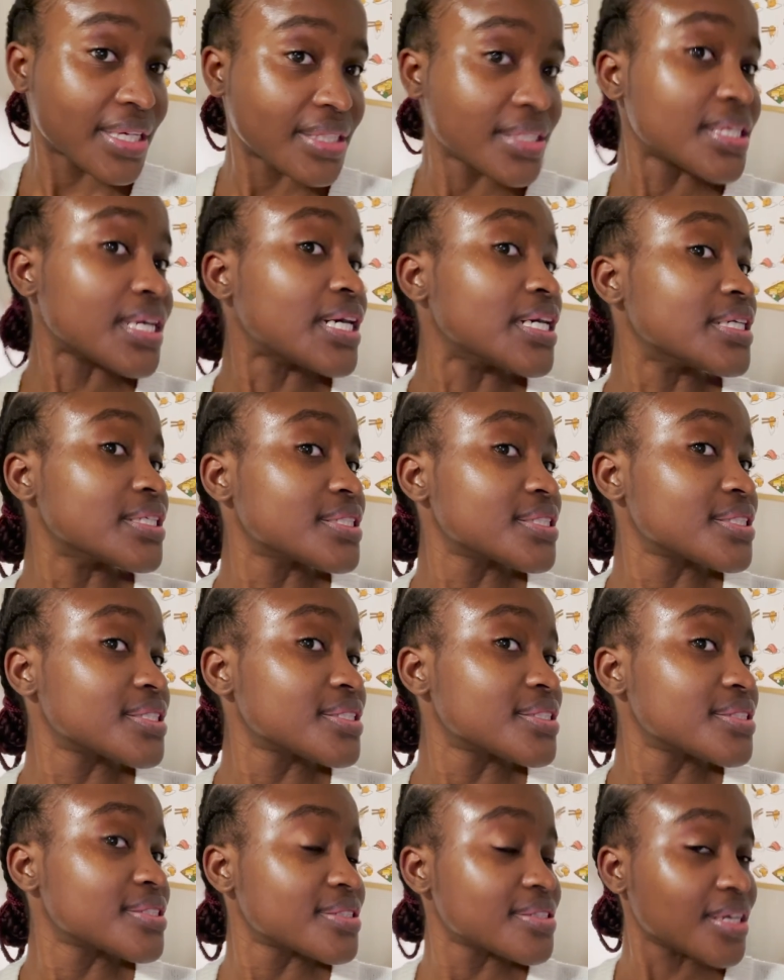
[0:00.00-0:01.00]

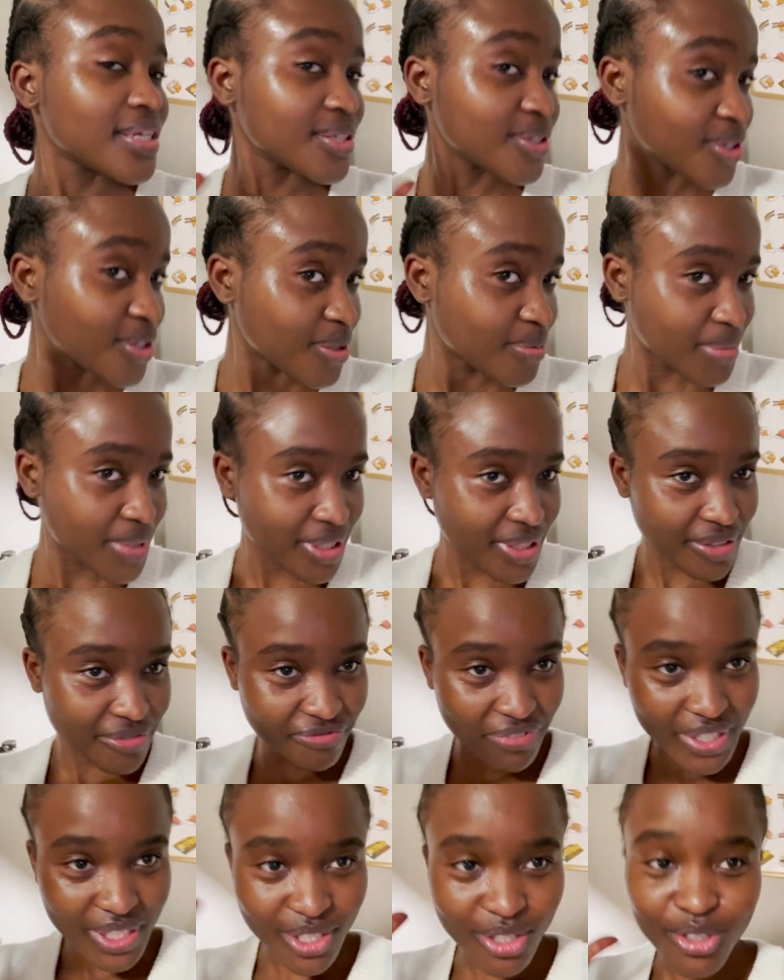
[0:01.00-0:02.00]
Yes, I know my
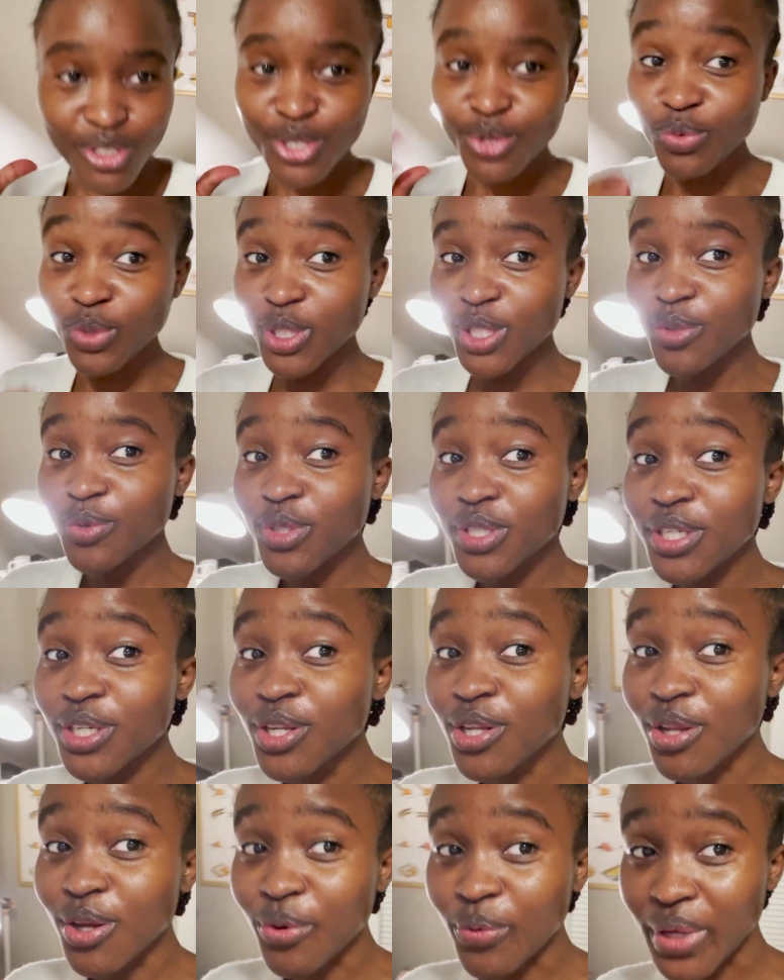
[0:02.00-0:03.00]
face looks really, really
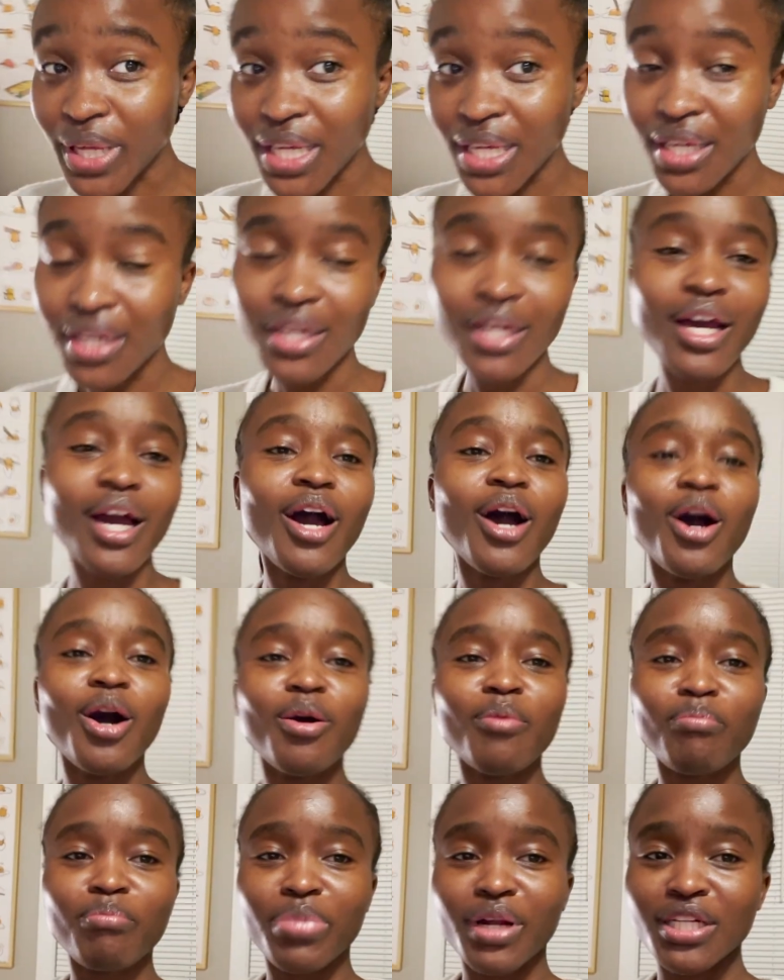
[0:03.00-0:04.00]
glowy,
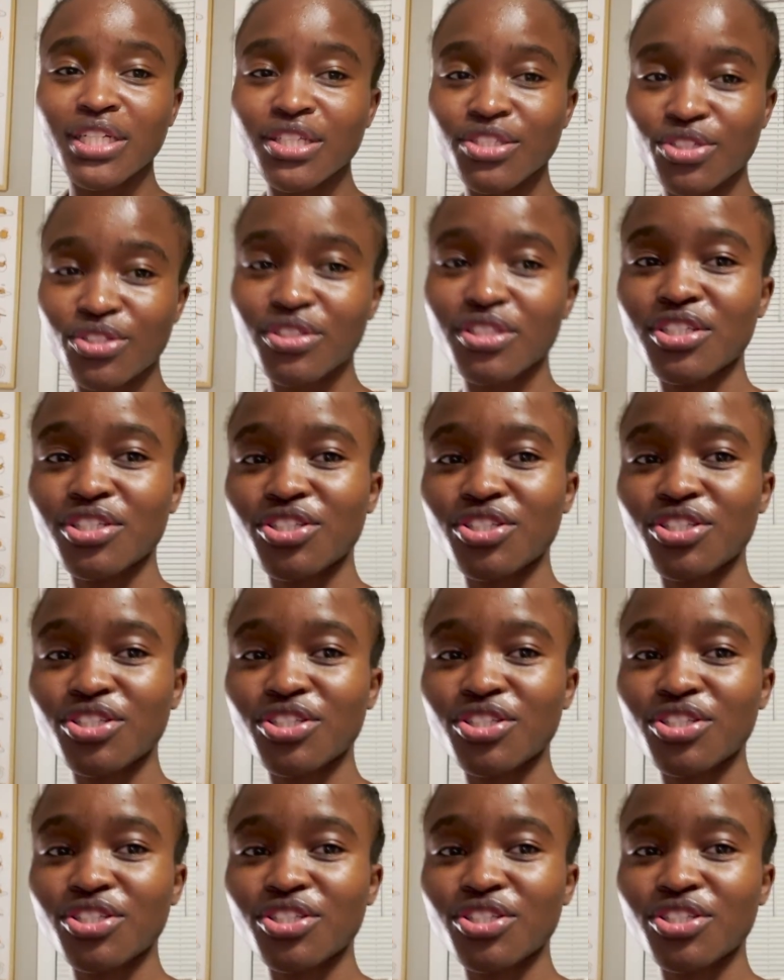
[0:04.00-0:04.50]
but I just took a